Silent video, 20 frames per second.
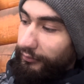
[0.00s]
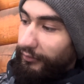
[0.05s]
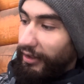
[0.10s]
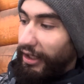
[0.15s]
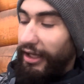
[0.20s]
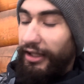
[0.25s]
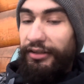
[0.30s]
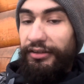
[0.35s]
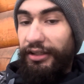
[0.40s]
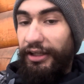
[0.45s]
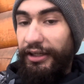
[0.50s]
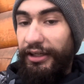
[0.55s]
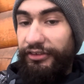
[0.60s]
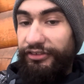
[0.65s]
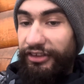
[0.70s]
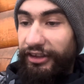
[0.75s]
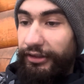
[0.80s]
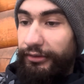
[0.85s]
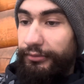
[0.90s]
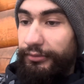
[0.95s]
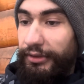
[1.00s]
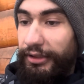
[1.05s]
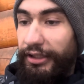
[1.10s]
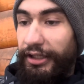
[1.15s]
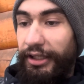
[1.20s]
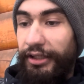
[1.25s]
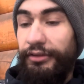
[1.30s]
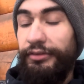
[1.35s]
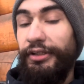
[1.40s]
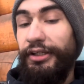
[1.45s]
and like I said,
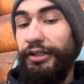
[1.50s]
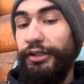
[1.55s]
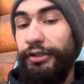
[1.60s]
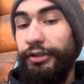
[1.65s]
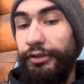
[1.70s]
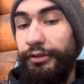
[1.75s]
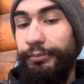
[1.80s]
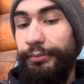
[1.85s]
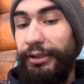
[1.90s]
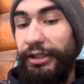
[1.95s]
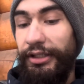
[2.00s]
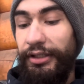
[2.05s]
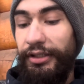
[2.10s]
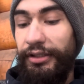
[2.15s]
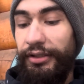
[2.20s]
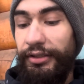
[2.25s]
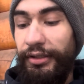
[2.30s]
again, it could be